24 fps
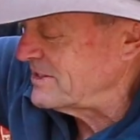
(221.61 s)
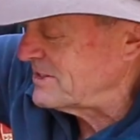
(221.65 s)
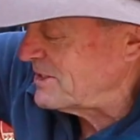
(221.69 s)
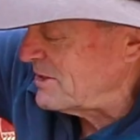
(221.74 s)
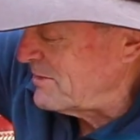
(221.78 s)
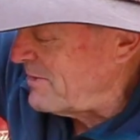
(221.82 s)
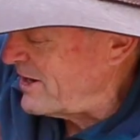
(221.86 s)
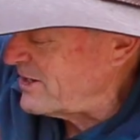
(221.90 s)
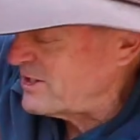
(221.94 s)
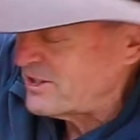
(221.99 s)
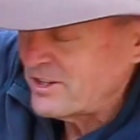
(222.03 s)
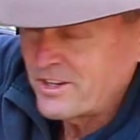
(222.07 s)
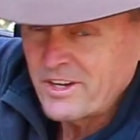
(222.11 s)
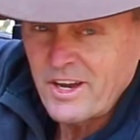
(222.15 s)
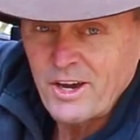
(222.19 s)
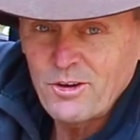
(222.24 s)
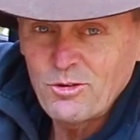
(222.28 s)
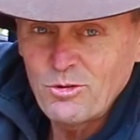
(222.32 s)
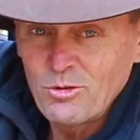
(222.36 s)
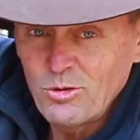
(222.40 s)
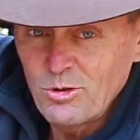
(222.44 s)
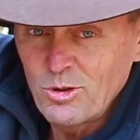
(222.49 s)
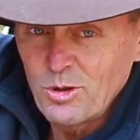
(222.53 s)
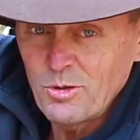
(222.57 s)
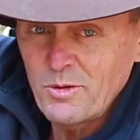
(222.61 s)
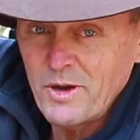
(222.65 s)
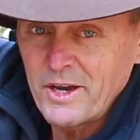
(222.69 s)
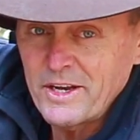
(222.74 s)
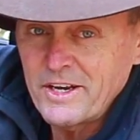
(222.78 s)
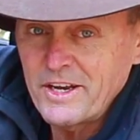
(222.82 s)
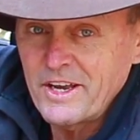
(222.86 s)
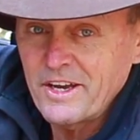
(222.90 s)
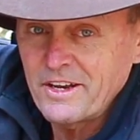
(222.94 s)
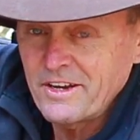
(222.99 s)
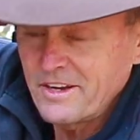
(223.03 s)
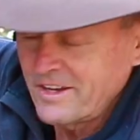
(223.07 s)
So make sure you go all the way
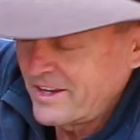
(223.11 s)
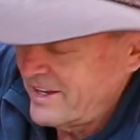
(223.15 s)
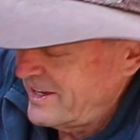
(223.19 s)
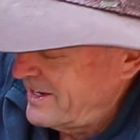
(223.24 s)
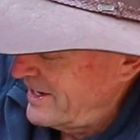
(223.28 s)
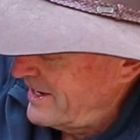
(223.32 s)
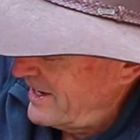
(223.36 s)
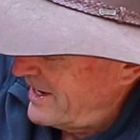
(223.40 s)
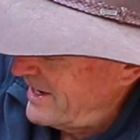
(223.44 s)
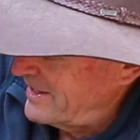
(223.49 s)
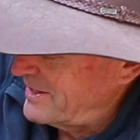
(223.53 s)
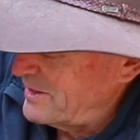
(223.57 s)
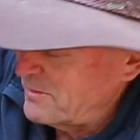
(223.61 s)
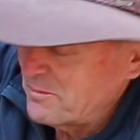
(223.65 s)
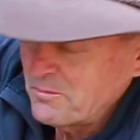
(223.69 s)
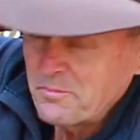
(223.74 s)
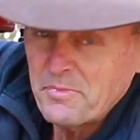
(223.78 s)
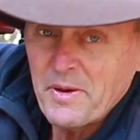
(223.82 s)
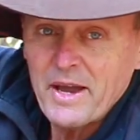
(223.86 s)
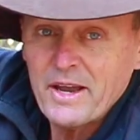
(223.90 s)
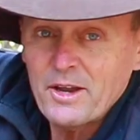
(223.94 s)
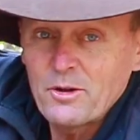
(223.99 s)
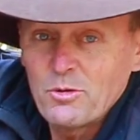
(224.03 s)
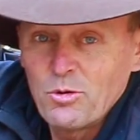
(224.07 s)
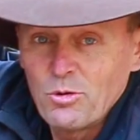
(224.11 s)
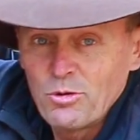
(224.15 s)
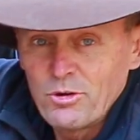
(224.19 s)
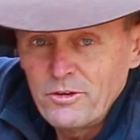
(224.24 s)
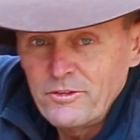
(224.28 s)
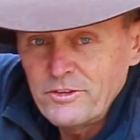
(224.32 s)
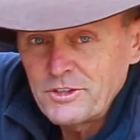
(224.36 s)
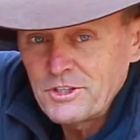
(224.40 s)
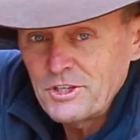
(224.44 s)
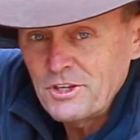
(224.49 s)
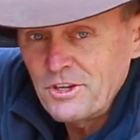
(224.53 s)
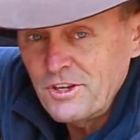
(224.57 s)
down and then back
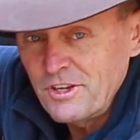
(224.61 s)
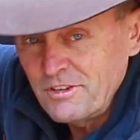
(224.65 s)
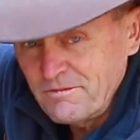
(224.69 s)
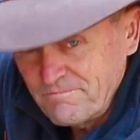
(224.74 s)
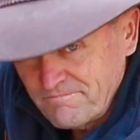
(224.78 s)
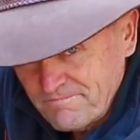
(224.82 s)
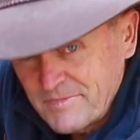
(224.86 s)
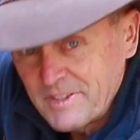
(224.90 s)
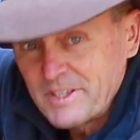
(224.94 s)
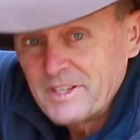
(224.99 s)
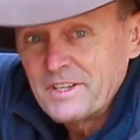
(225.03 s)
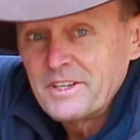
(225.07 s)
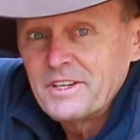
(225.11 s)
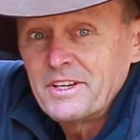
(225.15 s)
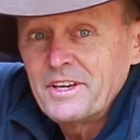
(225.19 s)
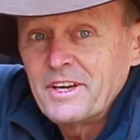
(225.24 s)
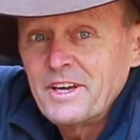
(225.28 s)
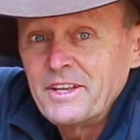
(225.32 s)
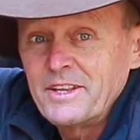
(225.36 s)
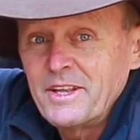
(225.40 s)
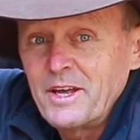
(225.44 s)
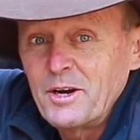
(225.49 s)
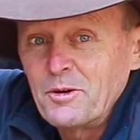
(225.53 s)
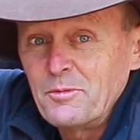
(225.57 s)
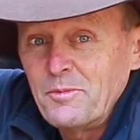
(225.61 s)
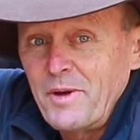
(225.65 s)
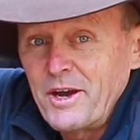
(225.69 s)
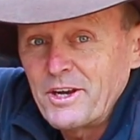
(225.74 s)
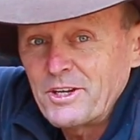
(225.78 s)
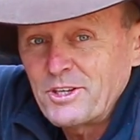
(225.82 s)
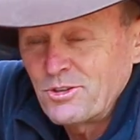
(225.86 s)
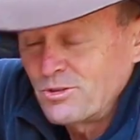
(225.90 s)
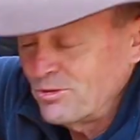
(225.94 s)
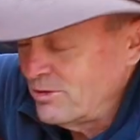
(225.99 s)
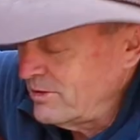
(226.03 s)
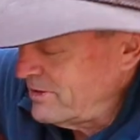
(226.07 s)
1/4 turn, and that'll make
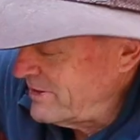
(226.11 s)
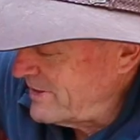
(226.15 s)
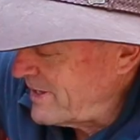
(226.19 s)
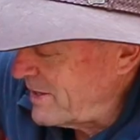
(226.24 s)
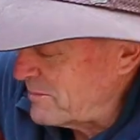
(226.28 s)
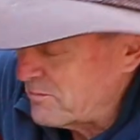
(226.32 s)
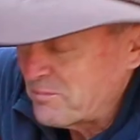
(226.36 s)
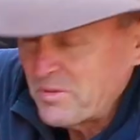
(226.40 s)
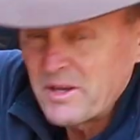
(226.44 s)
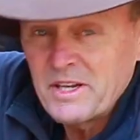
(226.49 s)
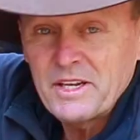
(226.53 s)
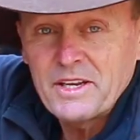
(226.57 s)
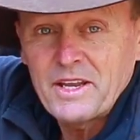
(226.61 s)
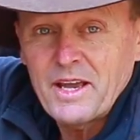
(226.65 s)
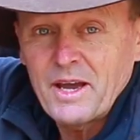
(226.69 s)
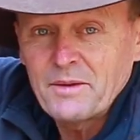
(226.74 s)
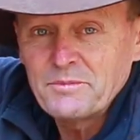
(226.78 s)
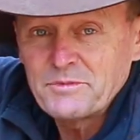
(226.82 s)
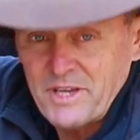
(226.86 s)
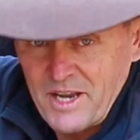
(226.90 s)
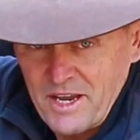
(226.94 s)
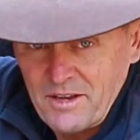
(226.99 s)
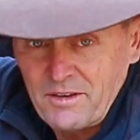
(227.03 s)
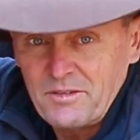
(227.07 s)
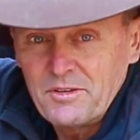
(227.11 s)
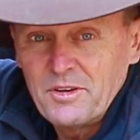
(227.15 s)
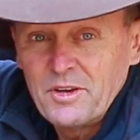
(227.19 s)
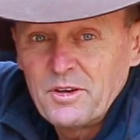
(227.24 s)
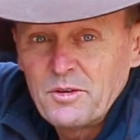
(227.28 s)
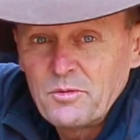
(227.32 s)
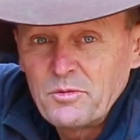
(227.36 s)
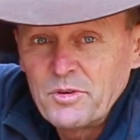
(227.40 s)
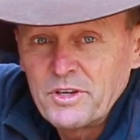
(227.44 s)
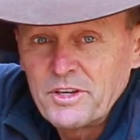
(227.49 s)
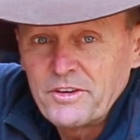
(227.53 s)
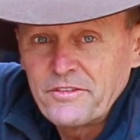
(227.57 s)
sure that pin comes out
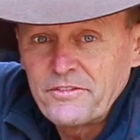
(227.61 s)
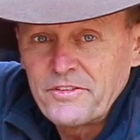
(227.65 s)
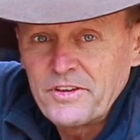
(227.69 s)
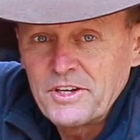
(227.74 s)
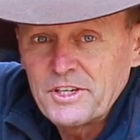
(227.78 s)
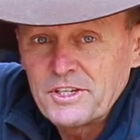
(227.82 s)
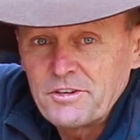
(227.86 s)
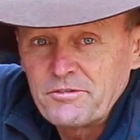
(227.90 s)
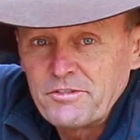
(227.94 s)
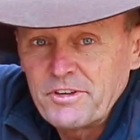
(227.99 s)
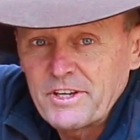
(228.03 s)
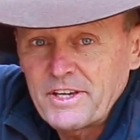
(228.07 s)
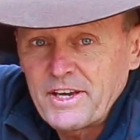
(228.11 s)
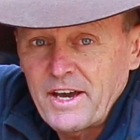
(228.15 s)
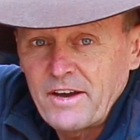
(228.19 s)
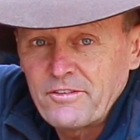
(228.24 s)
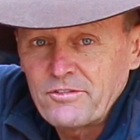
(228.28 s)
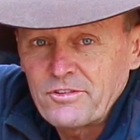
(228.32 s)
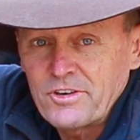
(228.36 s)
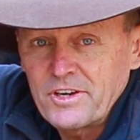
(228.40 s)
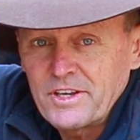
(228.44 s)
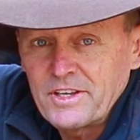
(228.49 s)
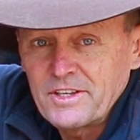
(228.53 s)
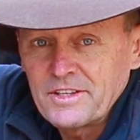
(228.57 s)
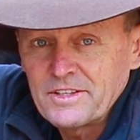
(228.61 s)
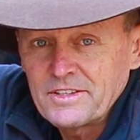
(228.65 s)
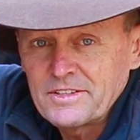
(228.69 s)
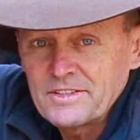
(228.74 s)
when you finish your recovery.